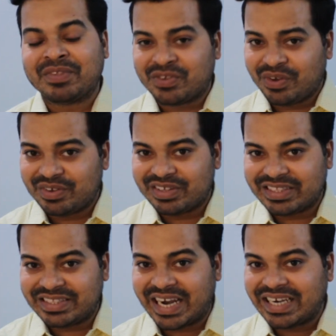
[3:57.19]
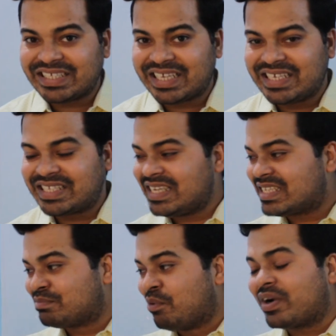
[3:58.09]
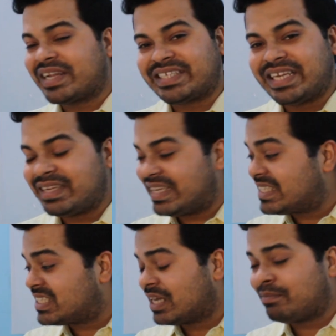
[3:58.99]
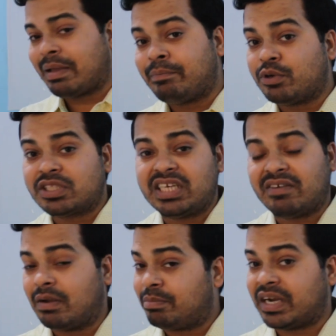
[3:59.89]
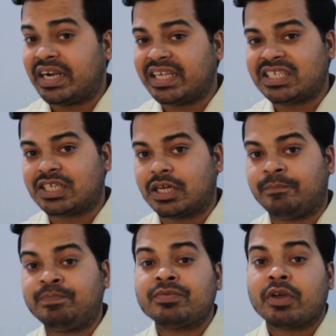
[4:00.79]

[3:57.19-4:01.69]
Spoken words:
So that is the reason smoke testing is done both developer and tester.